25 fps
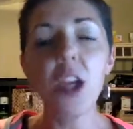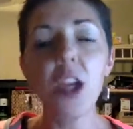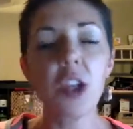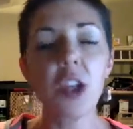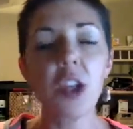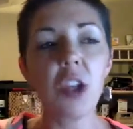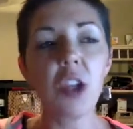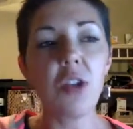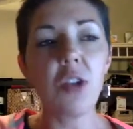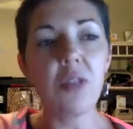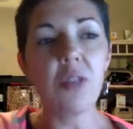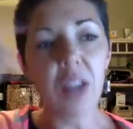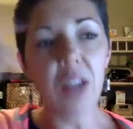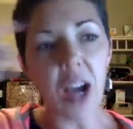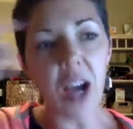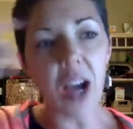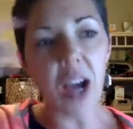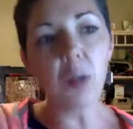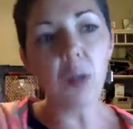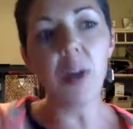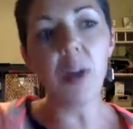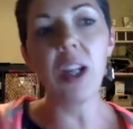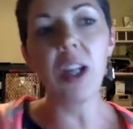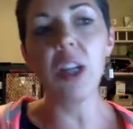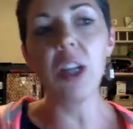So you've got to
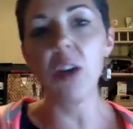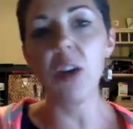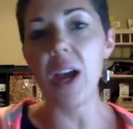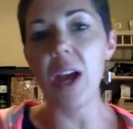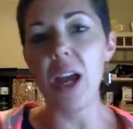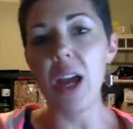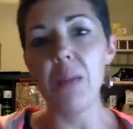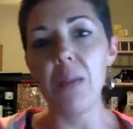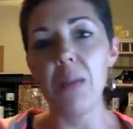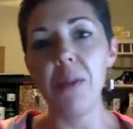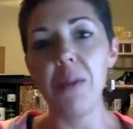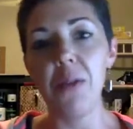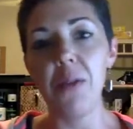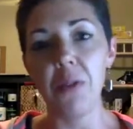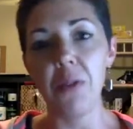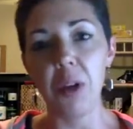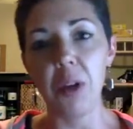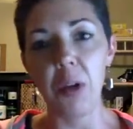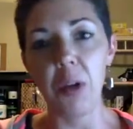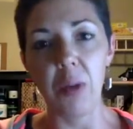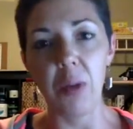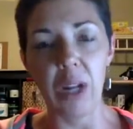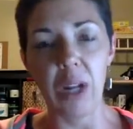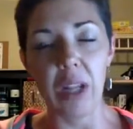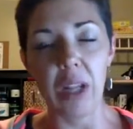win in your head before
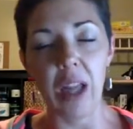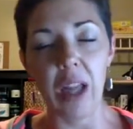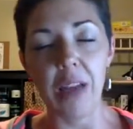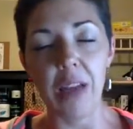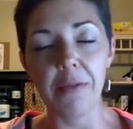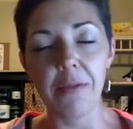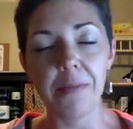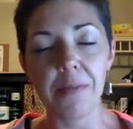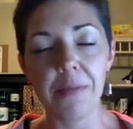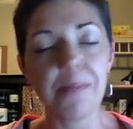you win in life.